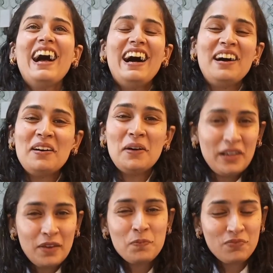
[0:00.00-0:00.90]

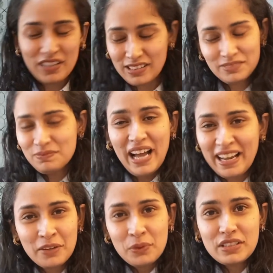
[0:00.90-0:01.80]

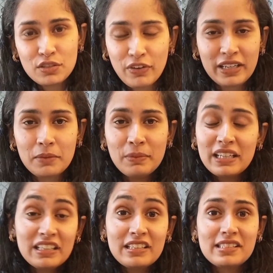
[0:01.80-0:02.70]
I know it's funny, but
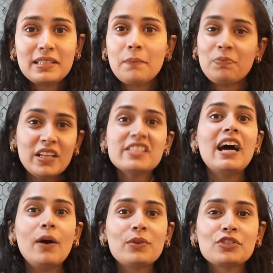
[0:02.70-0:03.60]
it is. It's
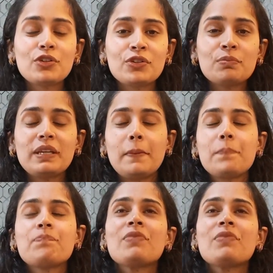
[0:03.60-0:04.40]
how it is going to be.